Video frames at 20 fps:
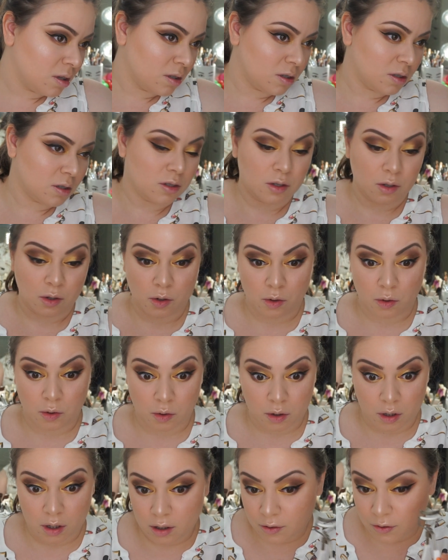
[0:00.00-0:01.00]

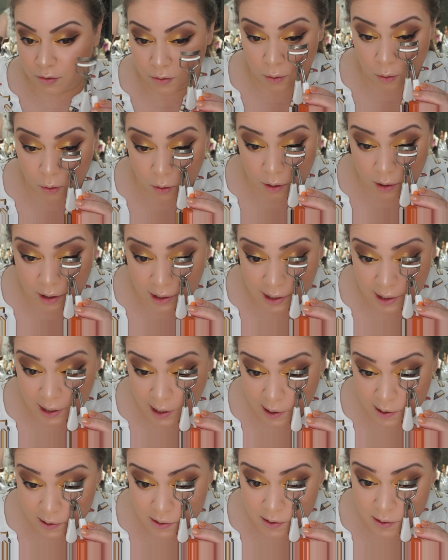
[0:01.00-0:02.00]
So for
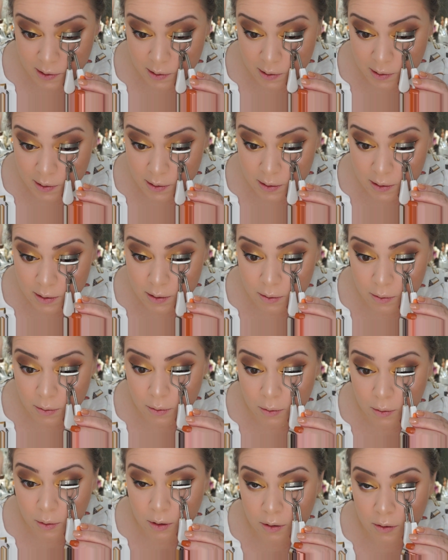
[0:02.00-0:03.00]
lashes,
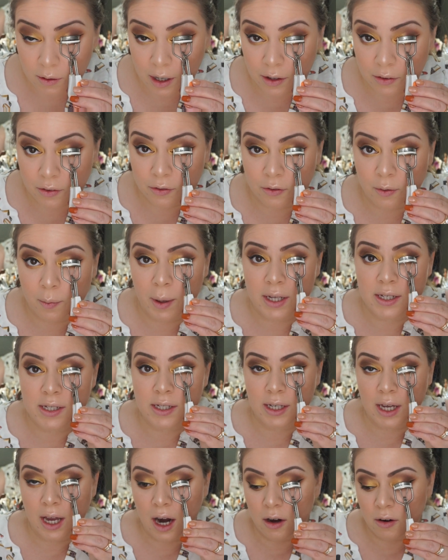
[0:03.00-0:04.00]
or rather for
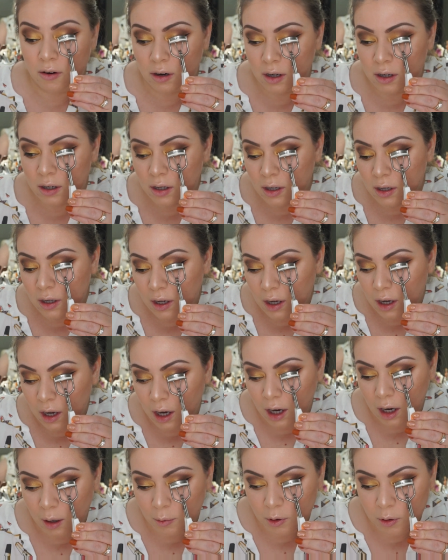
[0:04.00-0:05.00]
mascara,
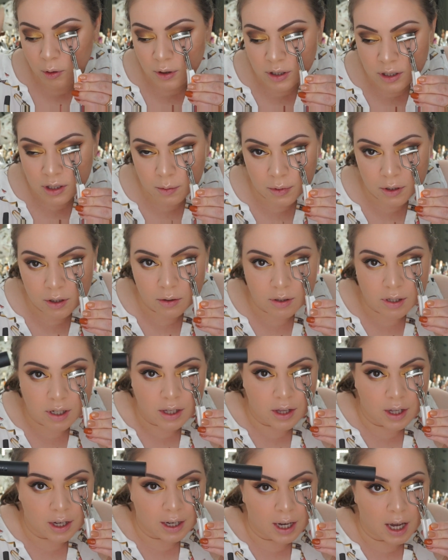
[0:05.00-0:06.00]
I'm going to be
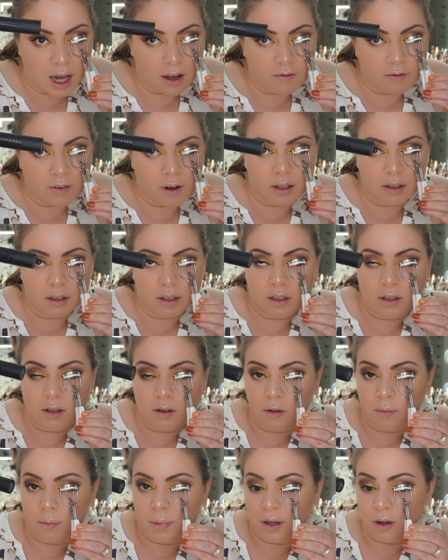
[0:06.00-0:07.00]
using the Kat Von D
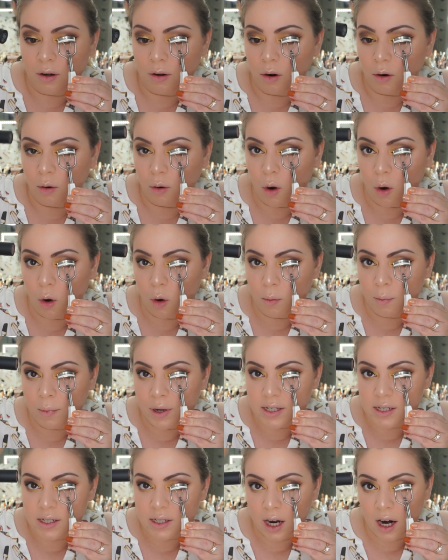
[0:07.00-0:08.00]
Go Big or Go Home
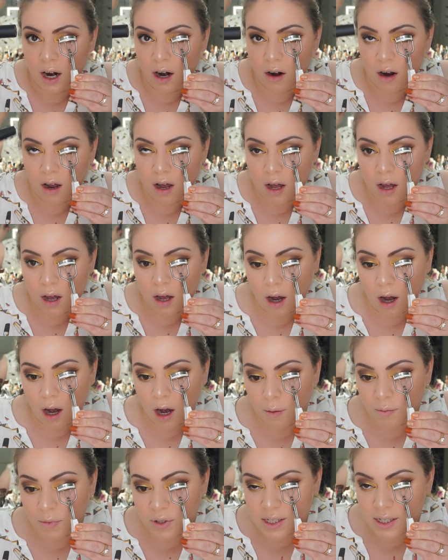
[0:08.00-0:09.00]
mascara.
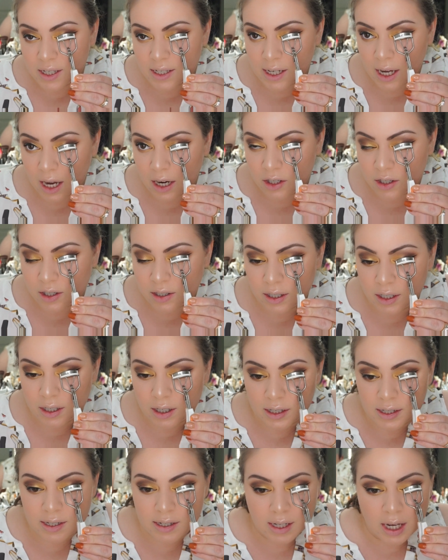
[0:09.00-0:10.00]
This is actually
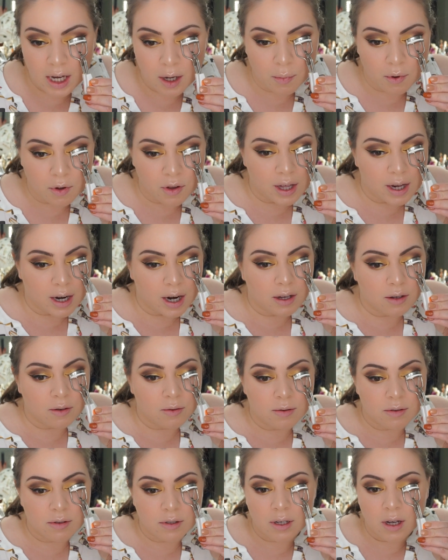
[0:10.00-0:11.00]
a staple that I
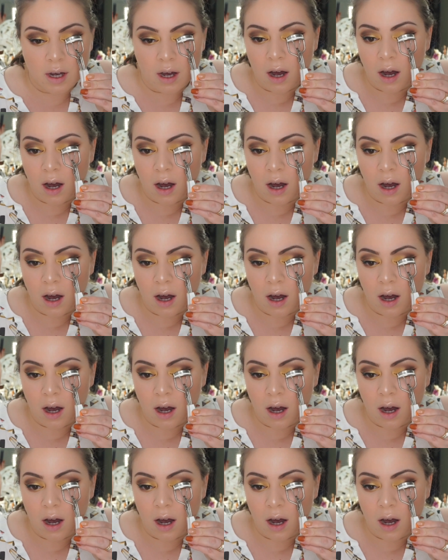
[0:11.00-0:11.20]
use